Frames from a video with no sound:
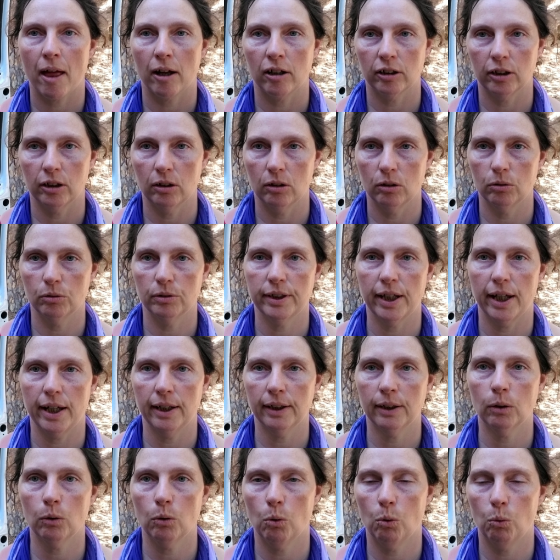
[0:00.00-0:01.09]
you
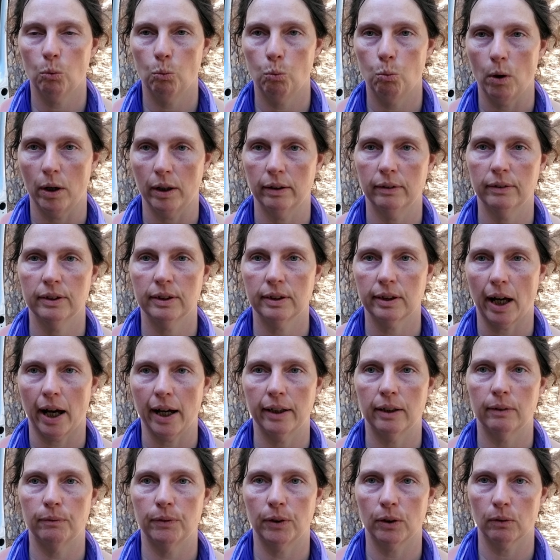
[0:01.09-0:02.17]
take one
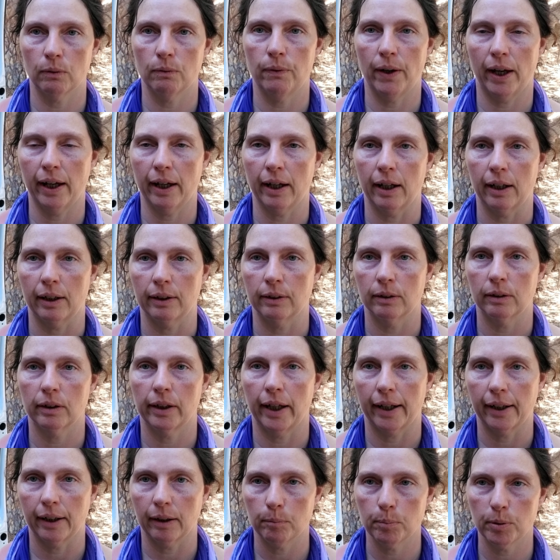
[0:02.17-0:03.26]
side of your van,
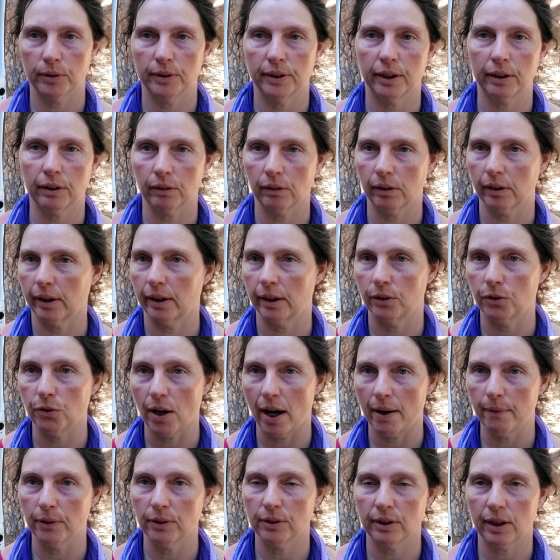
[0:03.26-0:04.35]
like particularly the
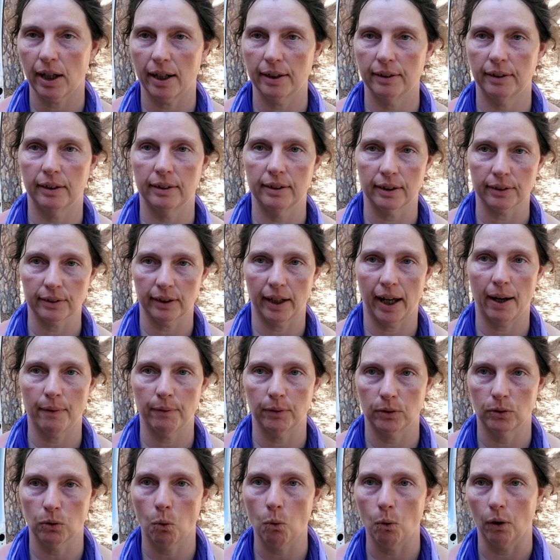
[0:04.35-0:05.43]
driver's side that doesn't have a
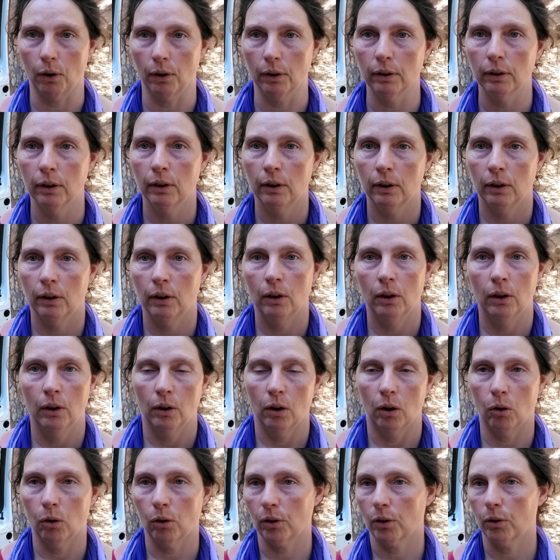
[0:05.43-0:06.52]
door,
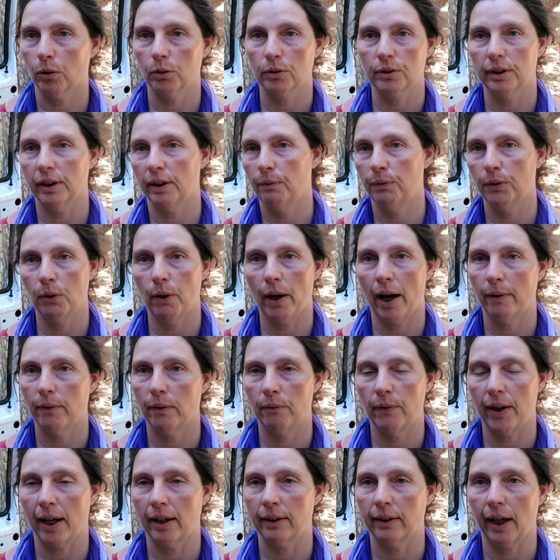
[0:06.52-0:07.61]
or of course, if you have a
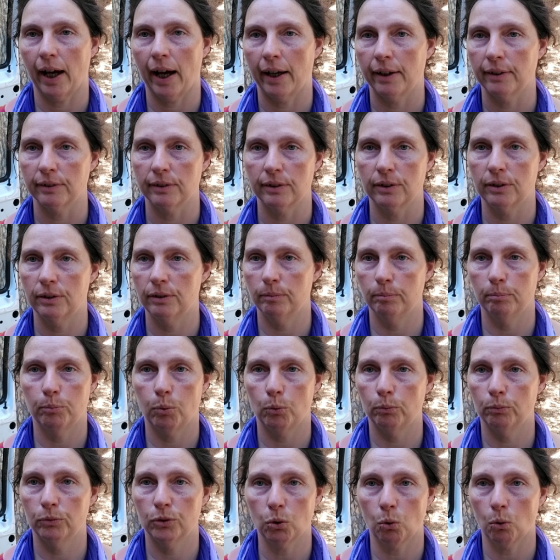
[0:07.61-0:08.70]
van that has
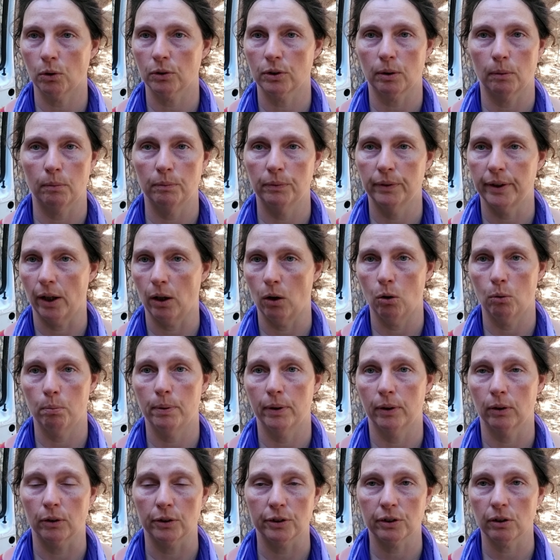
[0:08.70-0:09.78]
doors that
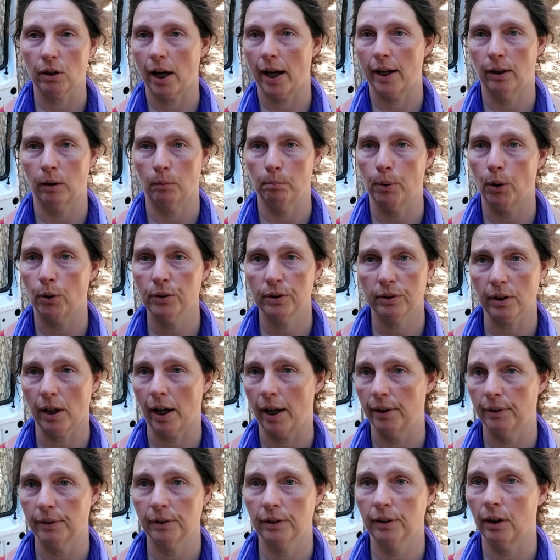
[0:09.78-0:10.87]
open or slide on both
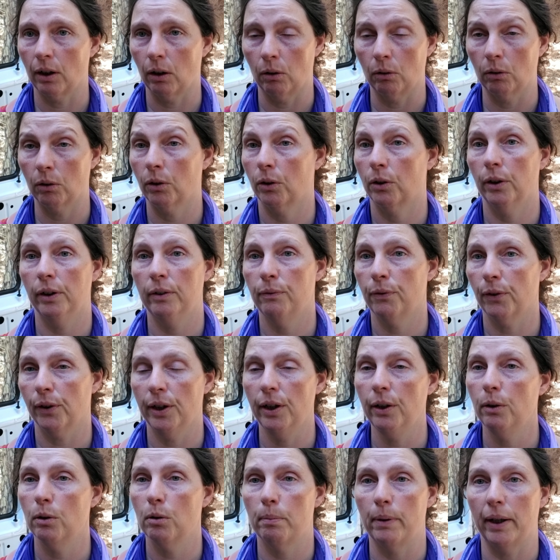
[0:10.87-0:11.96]
sides, you know, good for
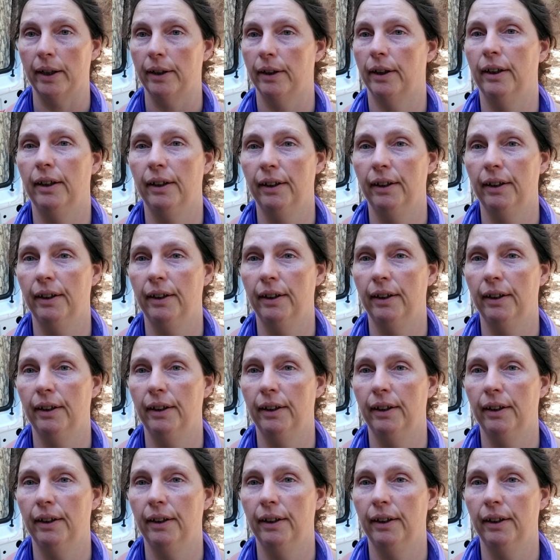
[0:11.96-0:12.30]
you, but